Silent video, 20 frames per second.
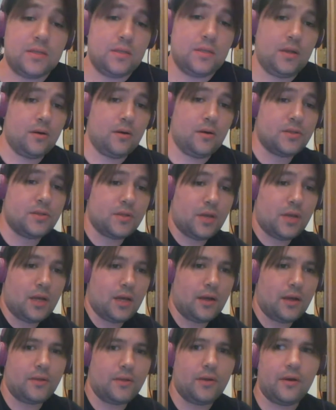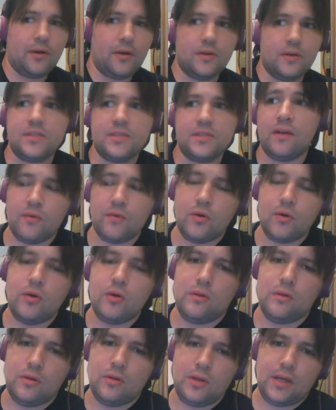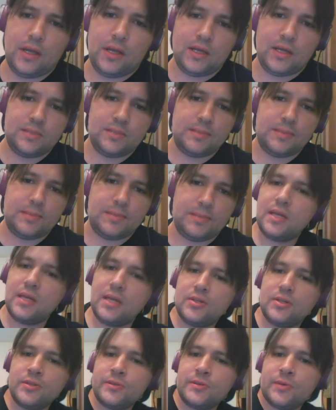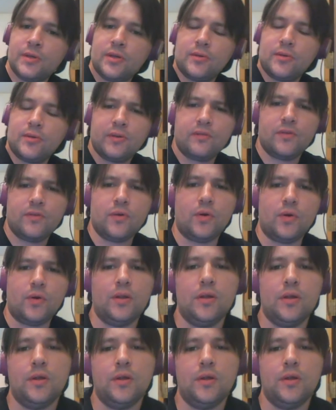there are several space stations where you can refuel,